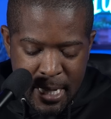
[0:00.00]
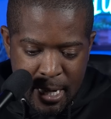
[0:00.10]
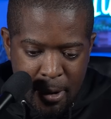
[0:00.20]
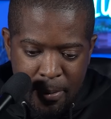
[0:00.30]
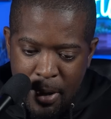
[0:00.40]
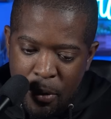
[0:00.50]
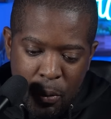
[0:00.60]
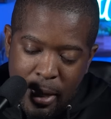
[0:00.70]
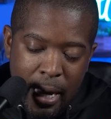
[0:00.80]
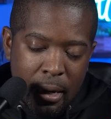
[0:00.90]
Um, and
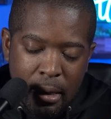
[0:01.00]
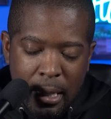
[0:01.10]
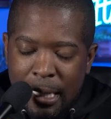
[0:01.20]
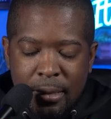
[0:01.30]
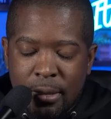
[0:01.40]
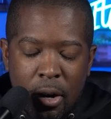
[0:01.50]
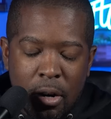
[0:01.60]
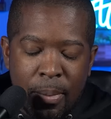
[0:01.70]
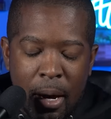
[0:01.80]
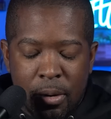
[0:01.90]
we got a lot to
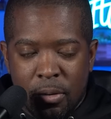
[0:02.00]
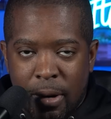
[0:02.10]
talk about